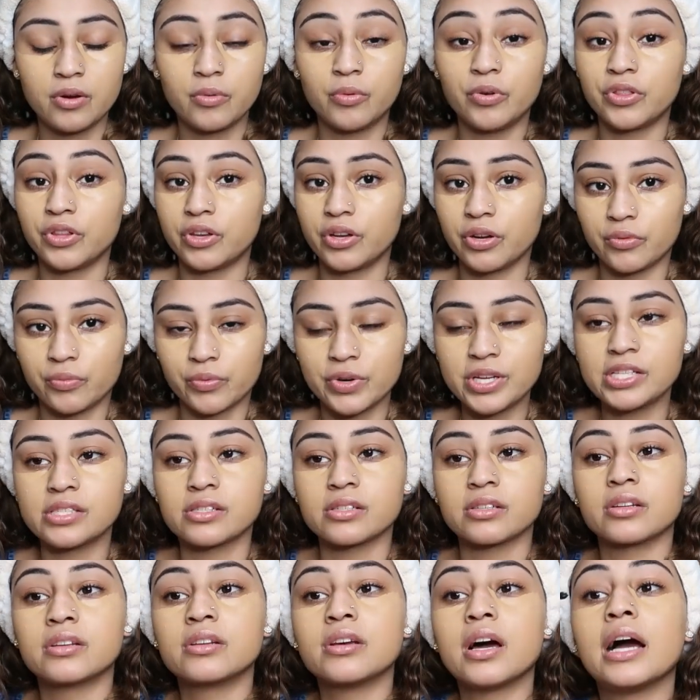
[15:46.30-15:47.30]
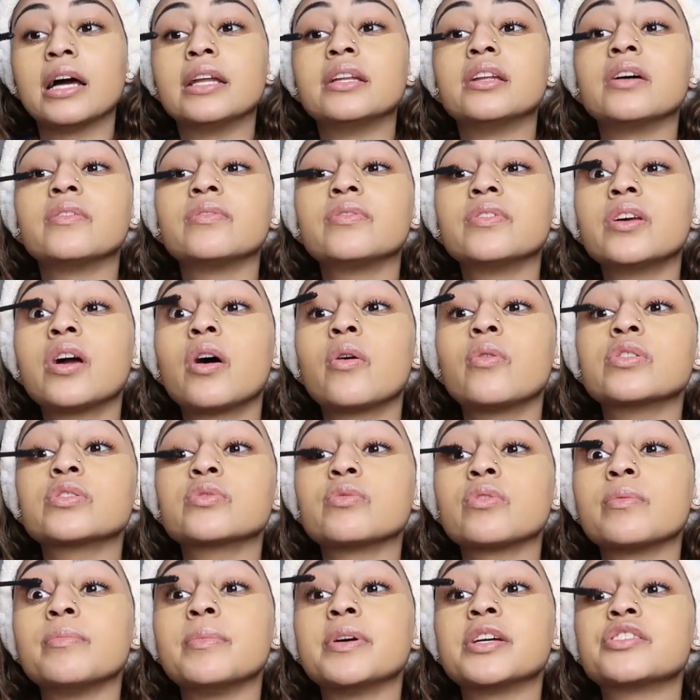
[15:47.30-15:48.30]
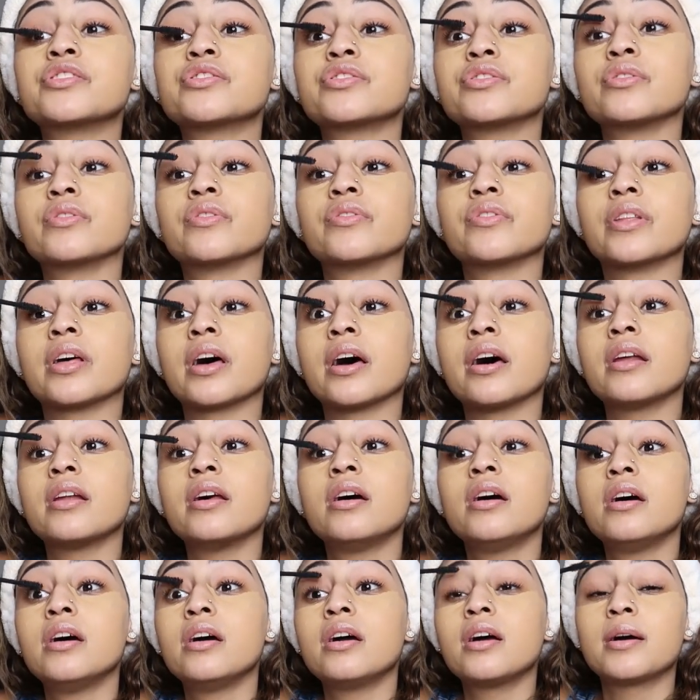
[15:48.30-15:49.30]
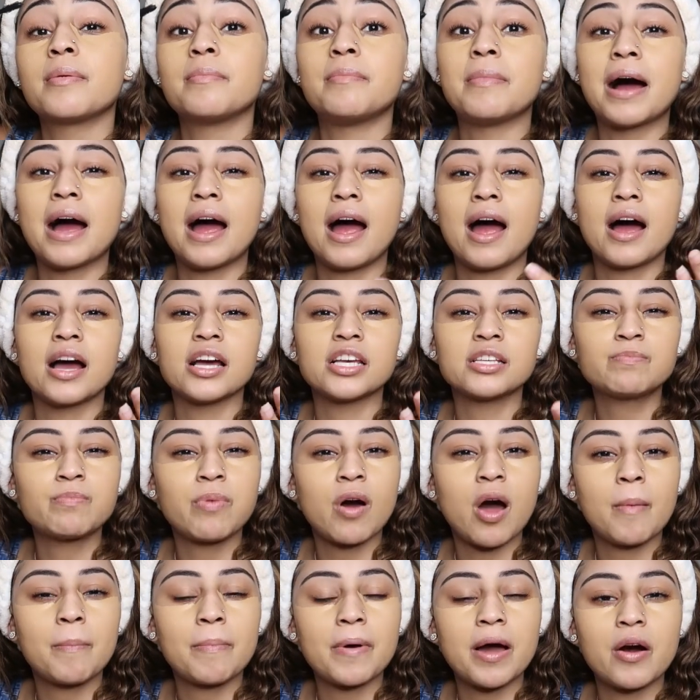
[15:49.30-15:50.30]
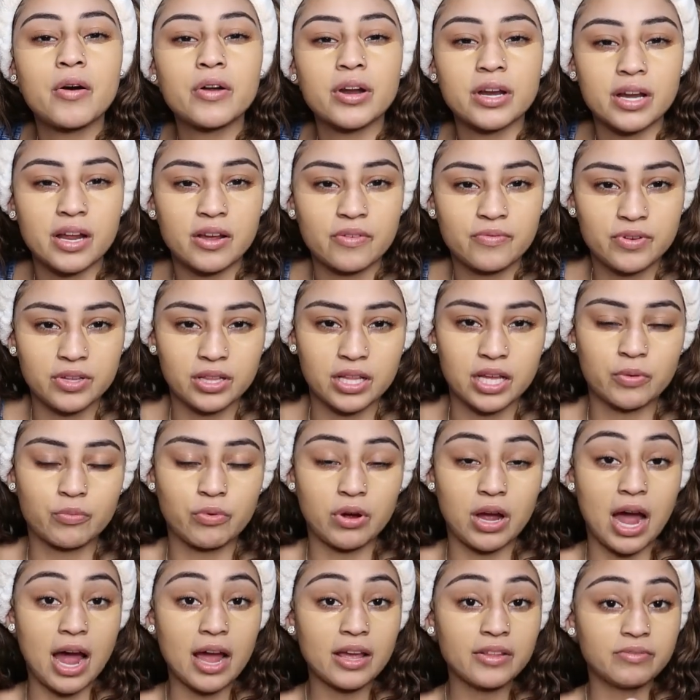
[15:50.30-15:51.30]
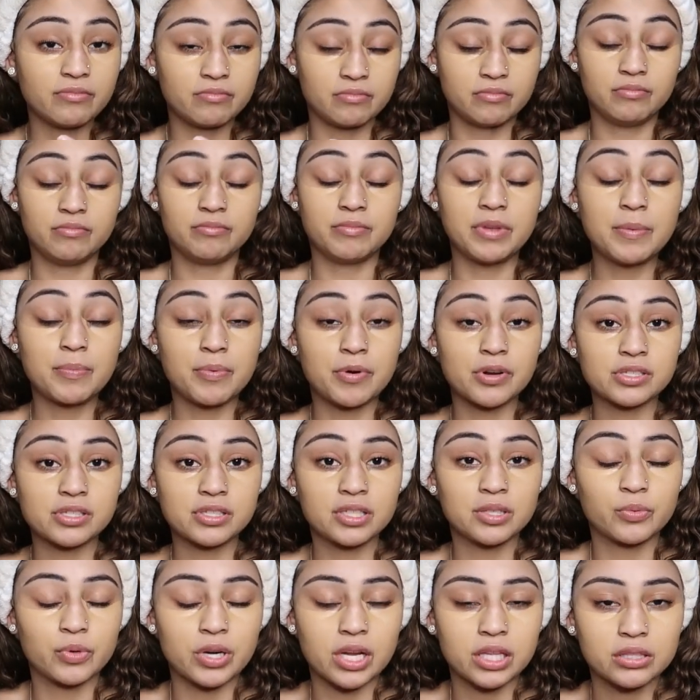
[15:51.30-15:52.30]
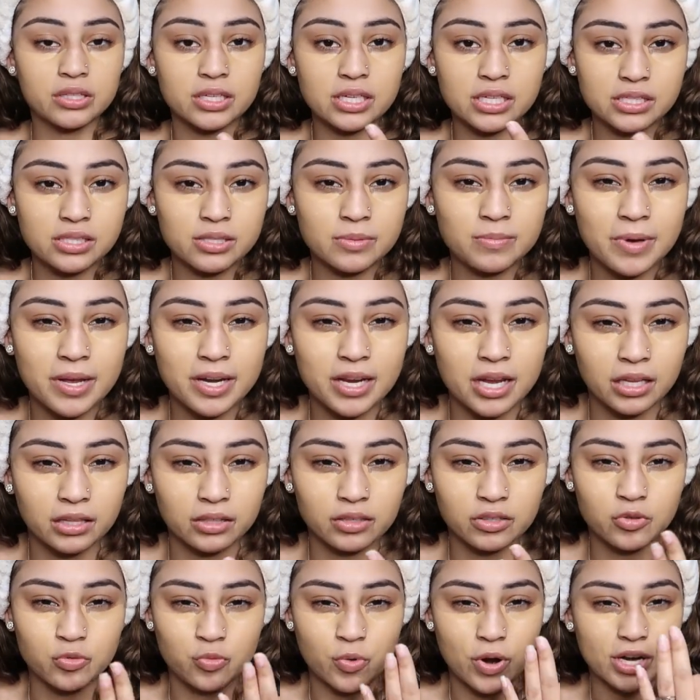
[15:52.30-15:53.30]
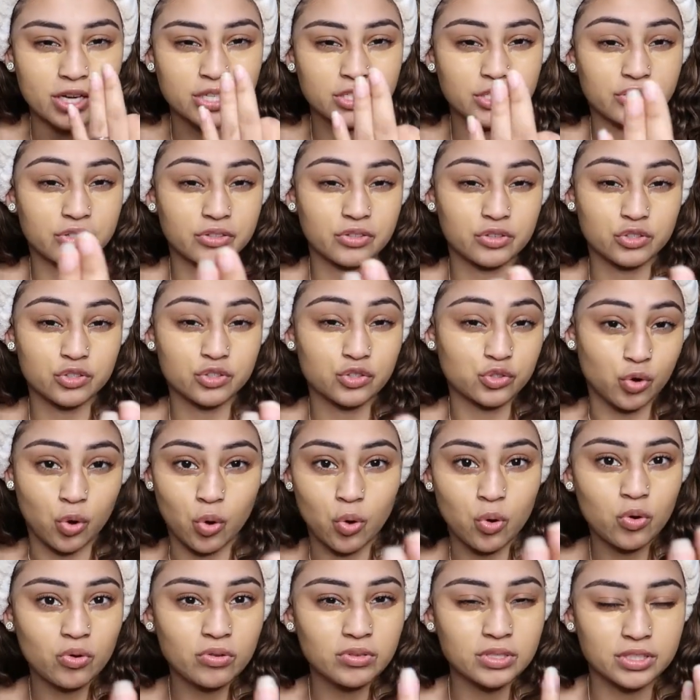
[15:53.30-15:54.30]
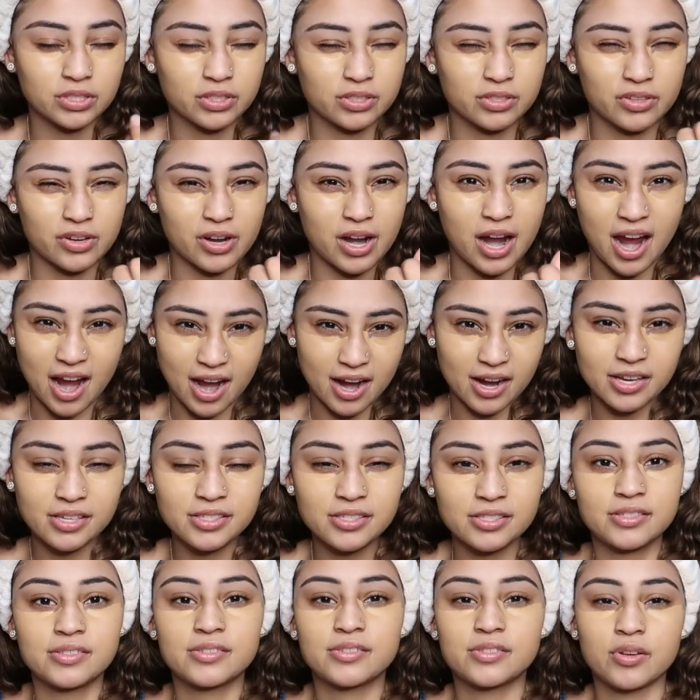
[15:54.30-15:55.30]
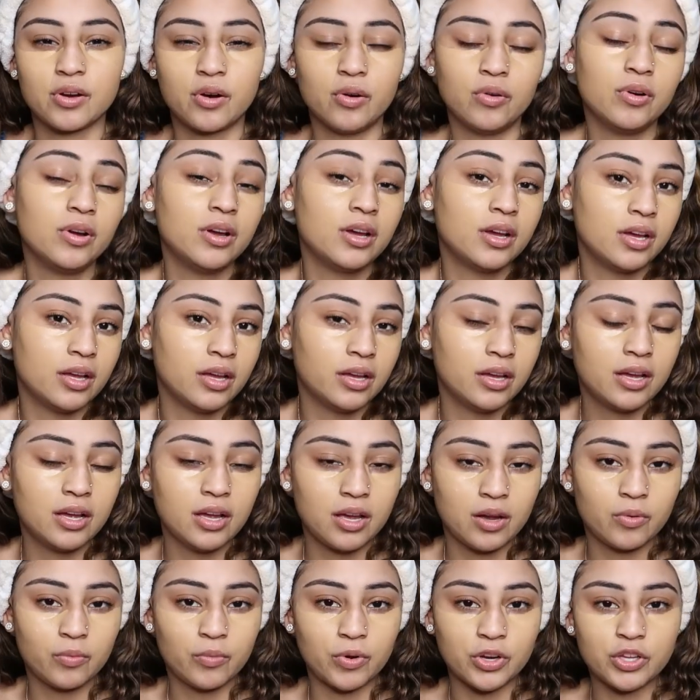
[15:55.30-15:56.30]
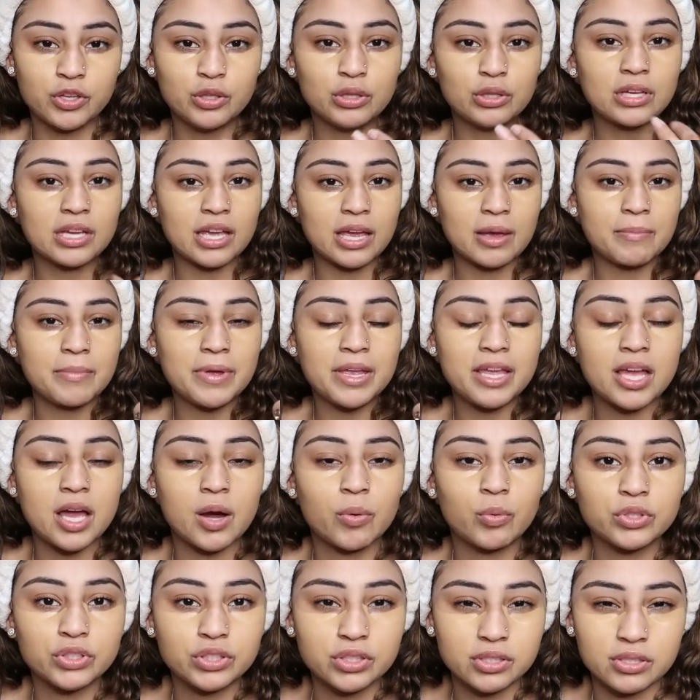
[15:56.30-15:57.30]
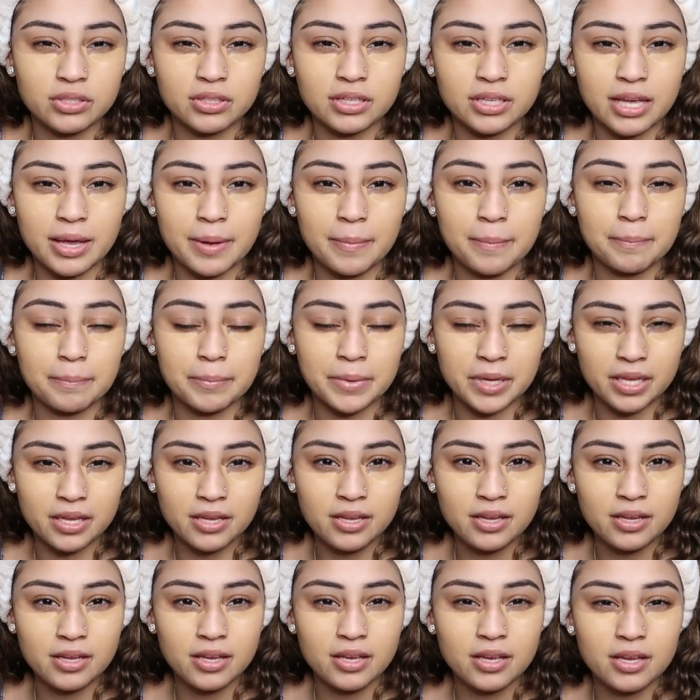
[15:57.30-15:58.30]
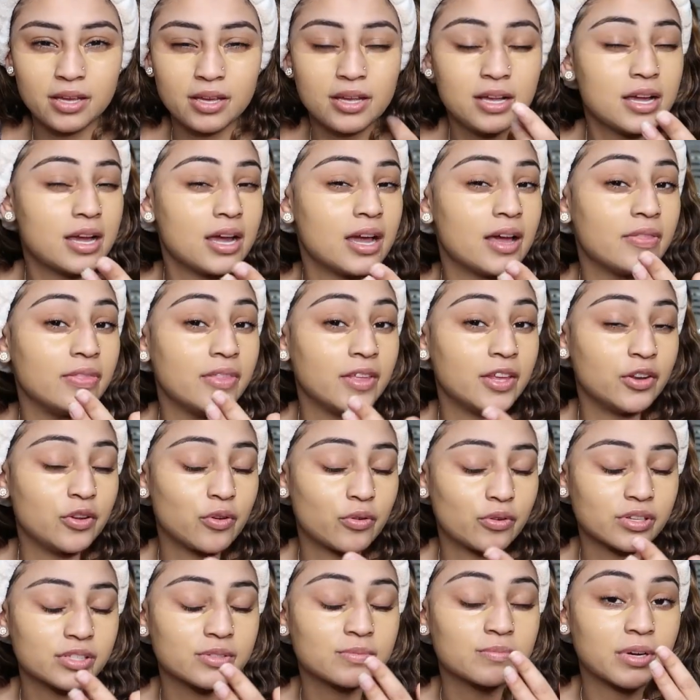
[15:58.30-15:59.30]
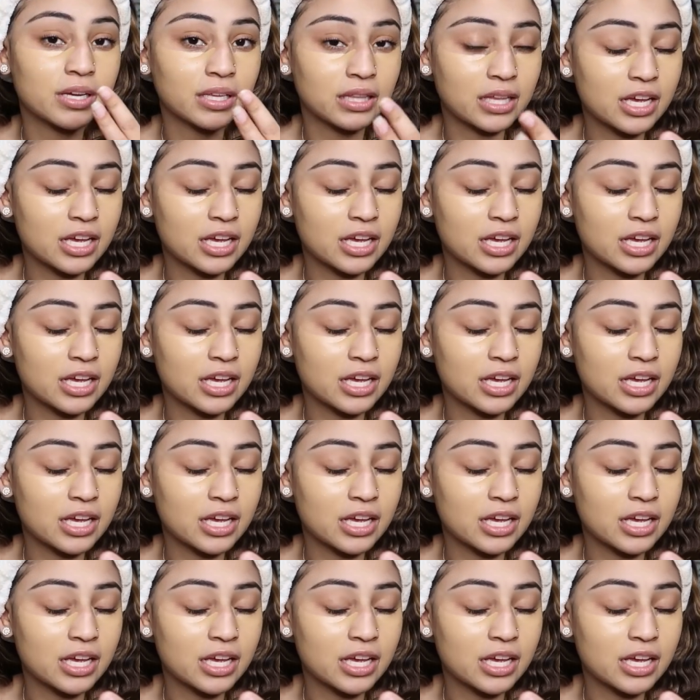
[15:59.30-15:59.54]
with good reason. I definitely always want to make sure that my eyes pop out, and I feel like, me personally, when I look at somebody, I look right into their soul, into their eyes. So when you look at me, I want you to look at me and then notice my